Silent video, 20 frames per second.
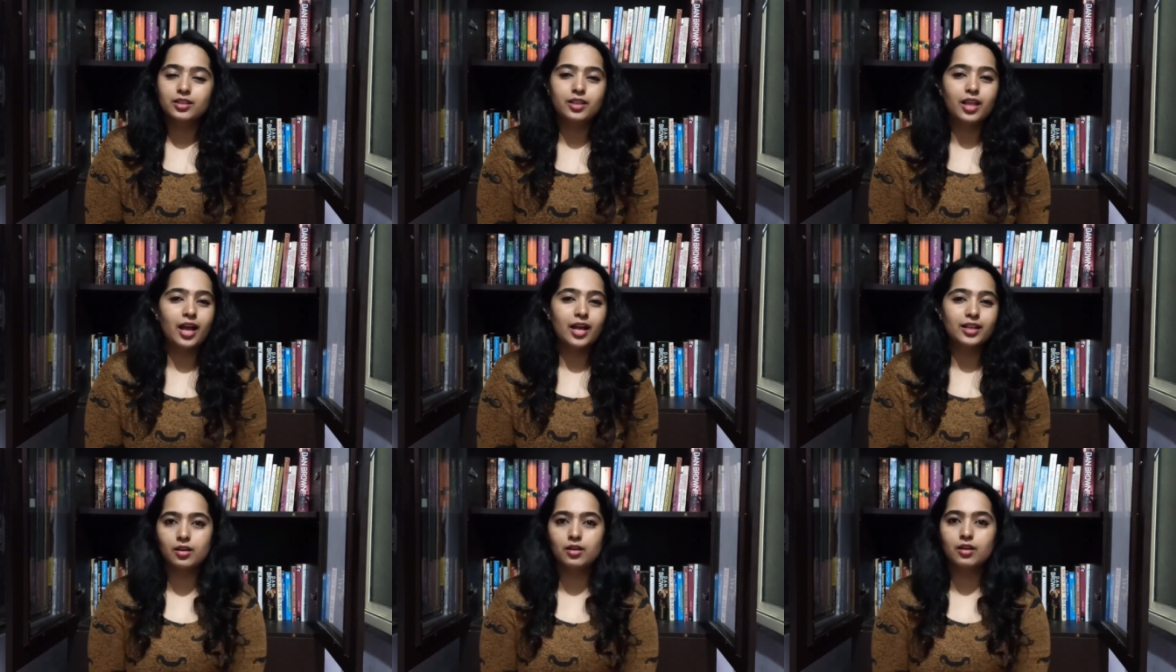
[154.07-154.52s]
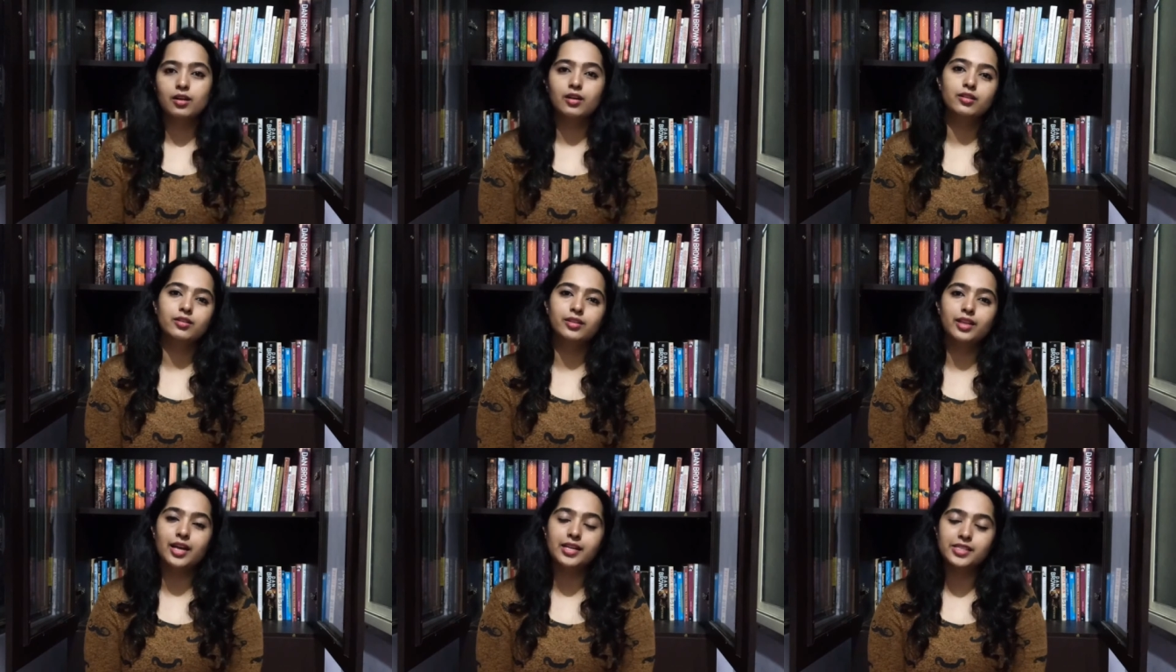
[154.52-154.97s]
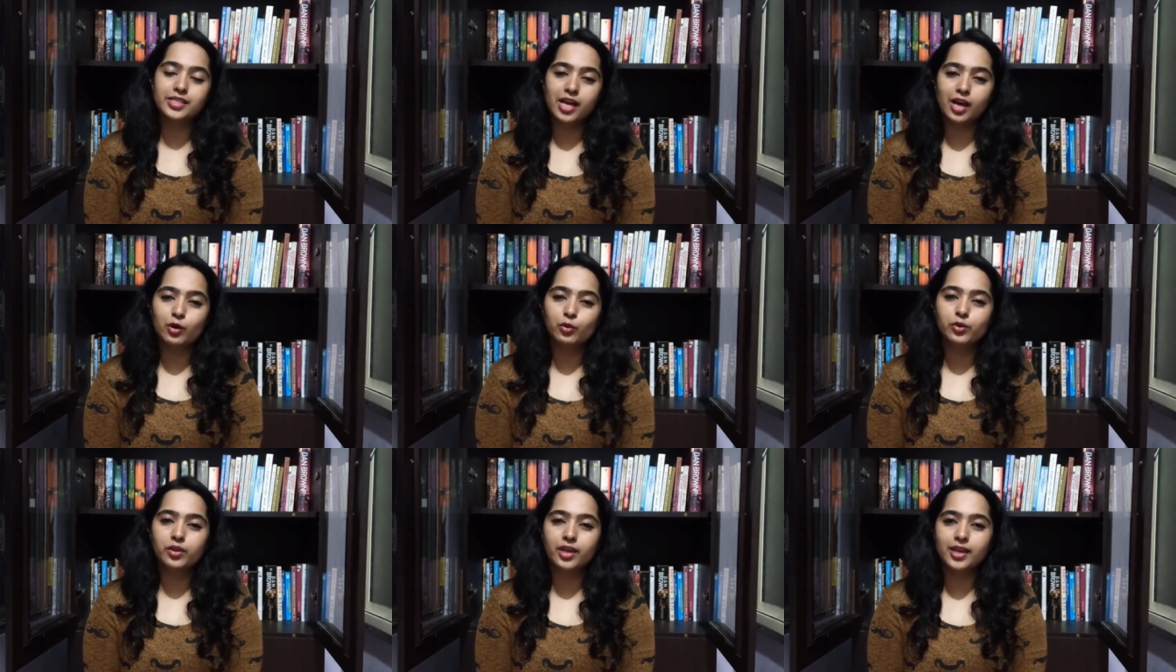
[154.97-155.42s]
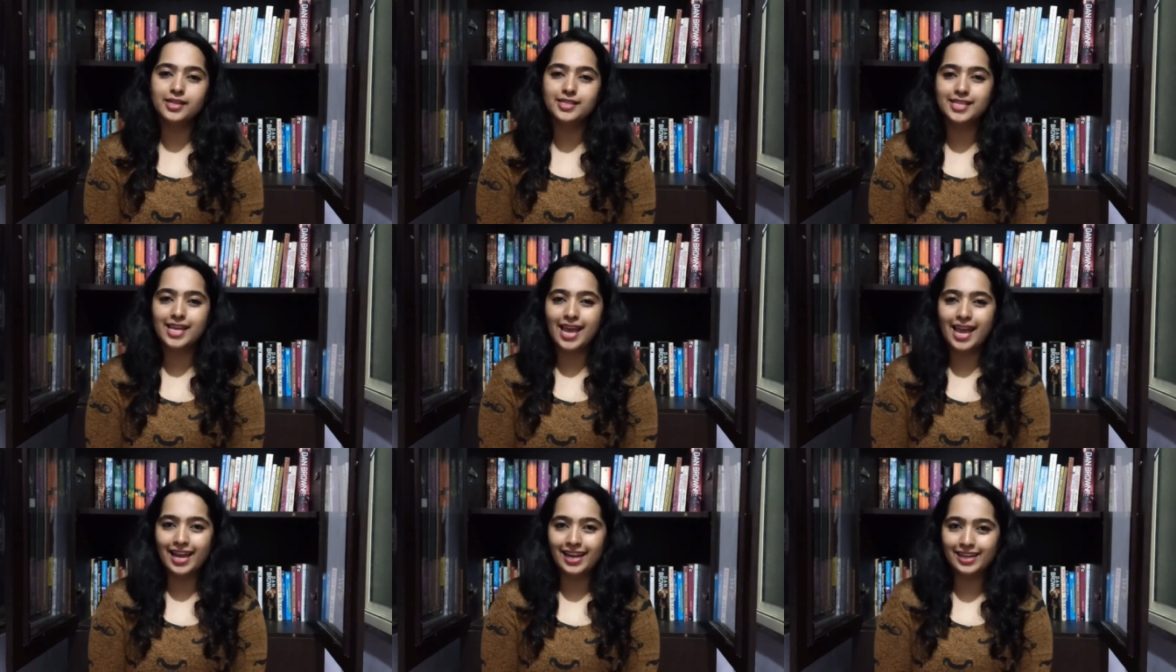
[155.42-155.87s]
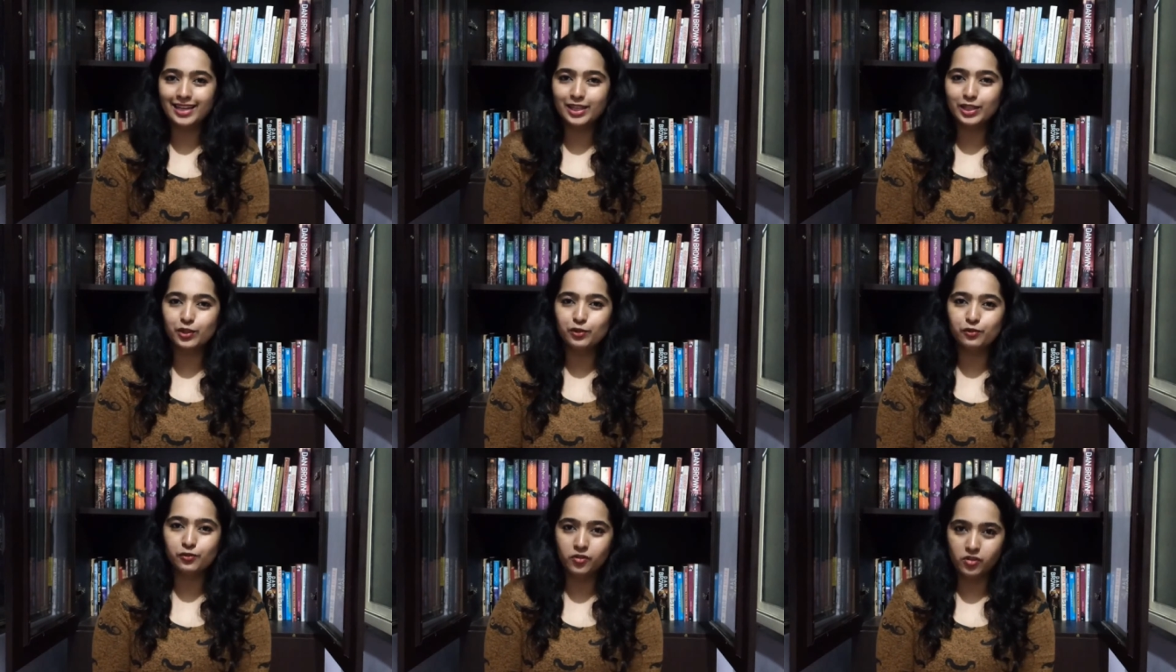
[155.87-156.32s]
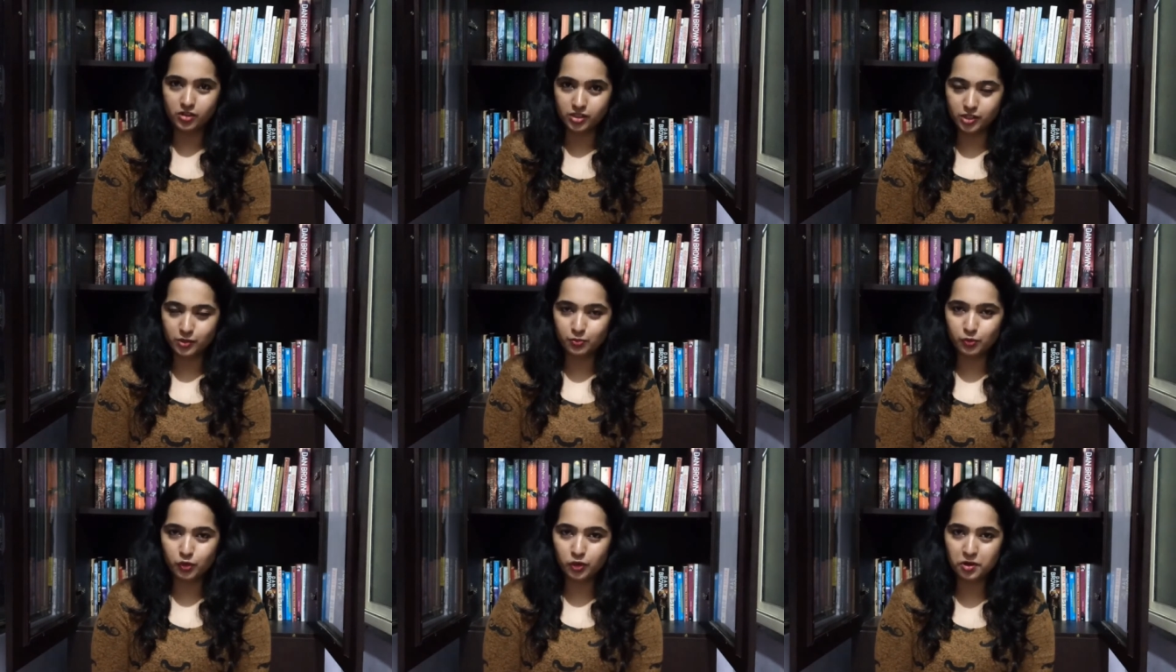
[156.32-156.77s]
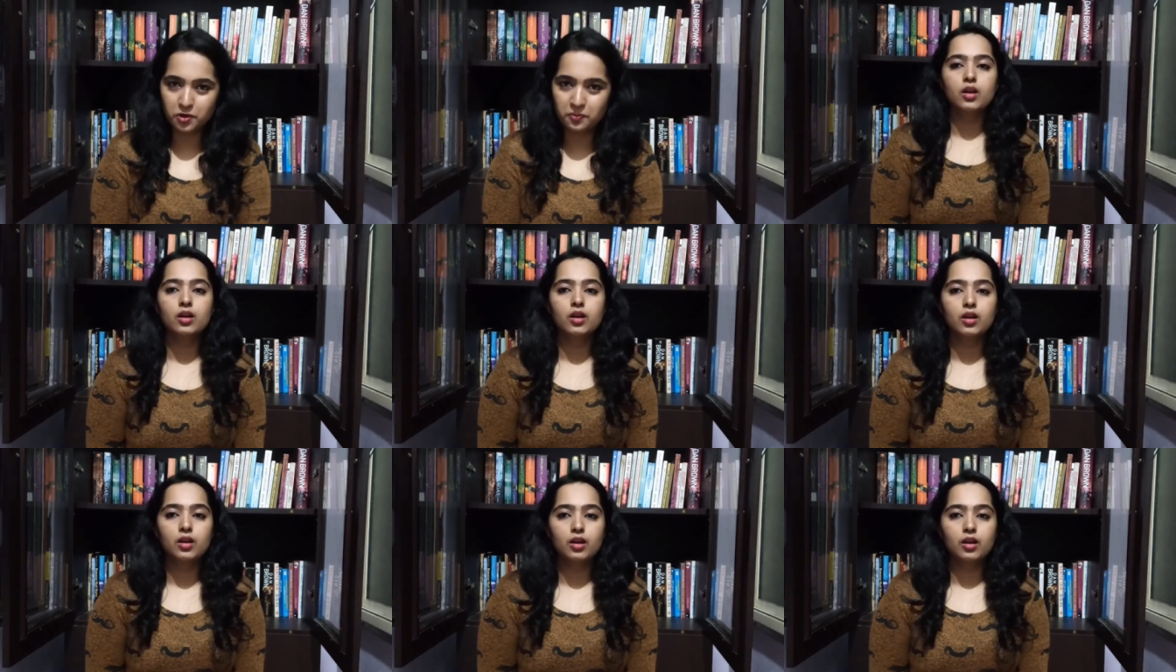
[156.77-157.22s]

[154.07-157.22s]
That, that's how things end in the first book.